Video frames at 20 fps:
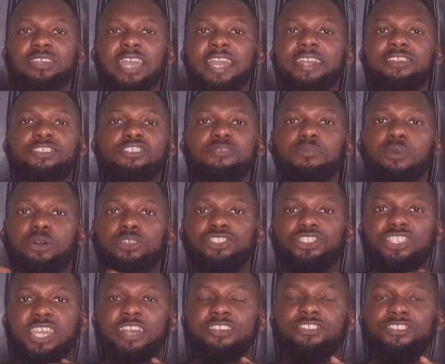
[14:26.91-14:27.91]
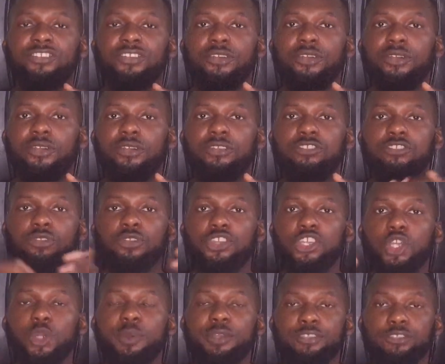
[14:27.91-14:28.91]
any small gesture to
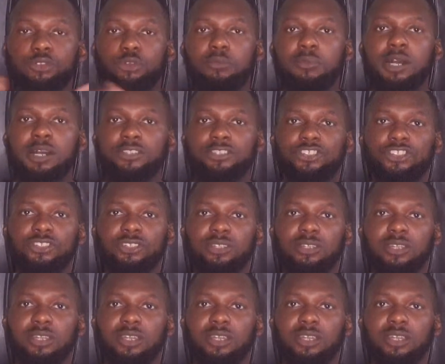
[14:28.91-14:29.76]
you is too much.